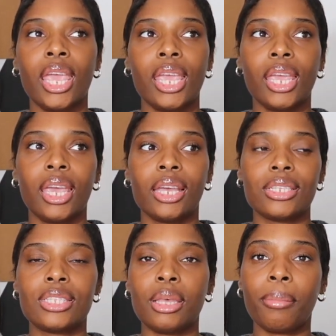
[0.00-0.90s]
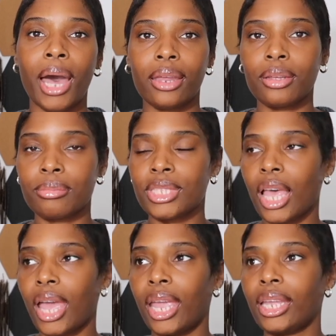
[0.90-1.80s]
and bottoms
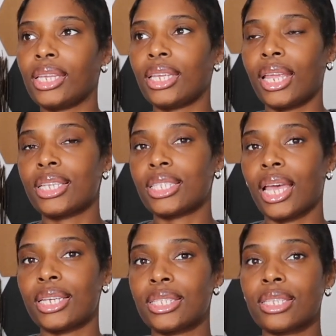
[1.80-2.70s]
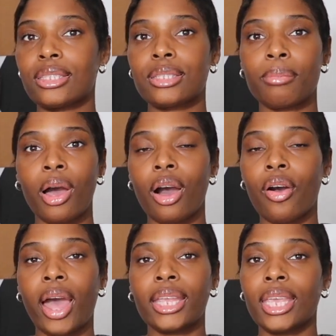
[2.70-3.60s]
I get a size small.
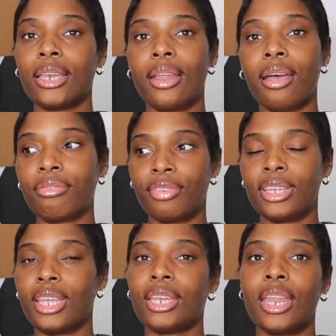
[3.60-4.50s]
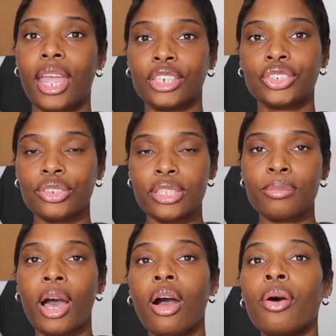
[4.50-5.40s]
I cannot fit in extra
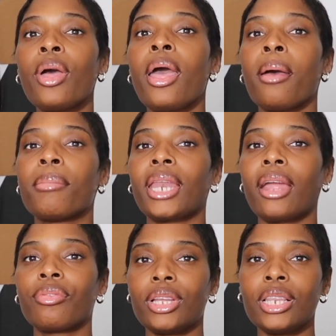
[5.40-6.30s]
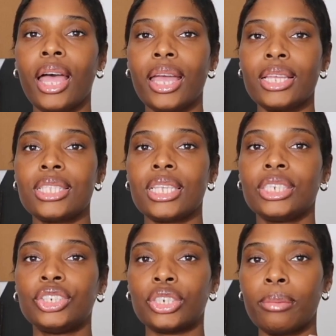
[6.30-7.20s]
small, but I realized
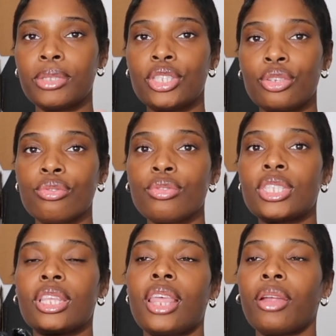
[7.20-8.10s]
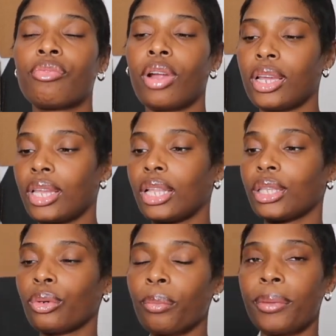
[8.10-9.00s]
in jumpsuits they run a
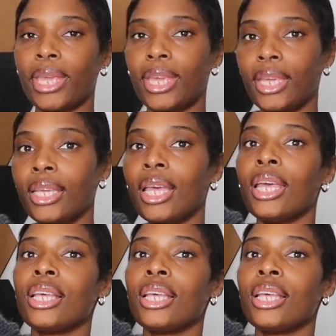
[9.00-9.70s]
little big,